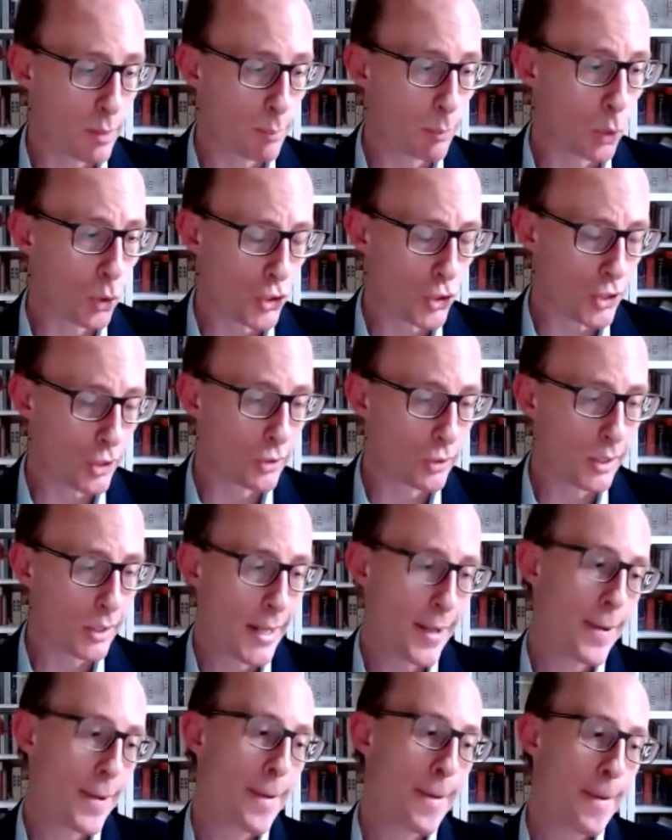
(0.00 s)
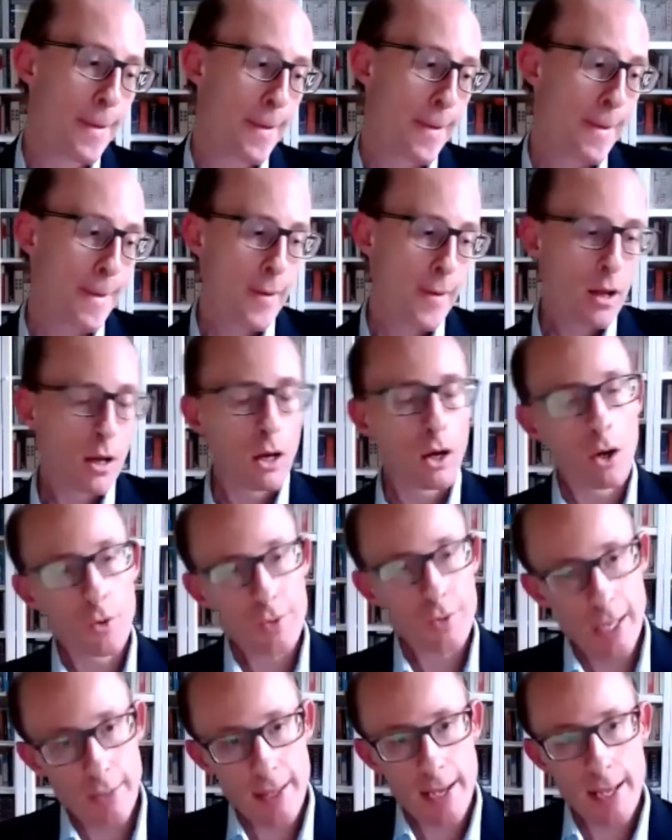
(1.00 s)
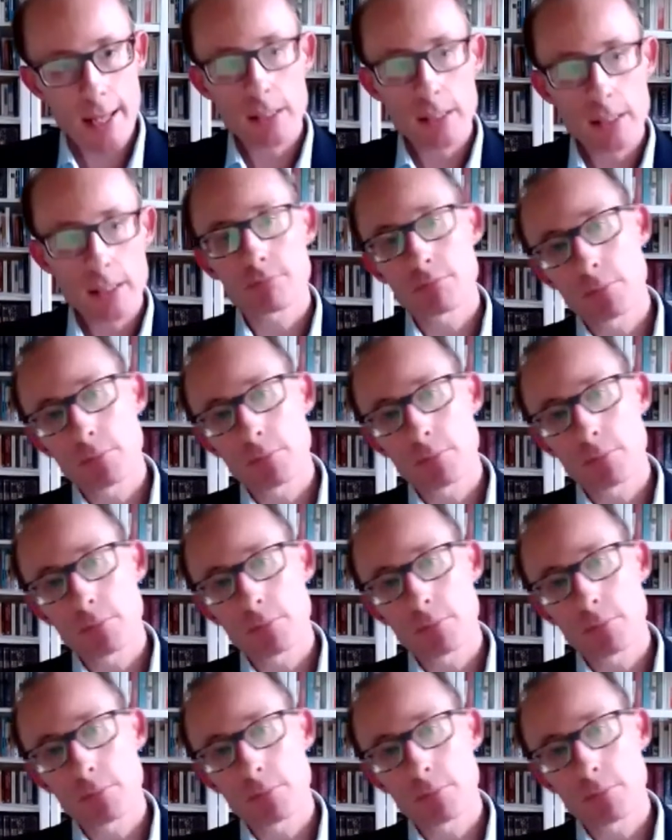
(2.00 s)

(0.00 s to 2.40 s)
Portugal. On the other hand,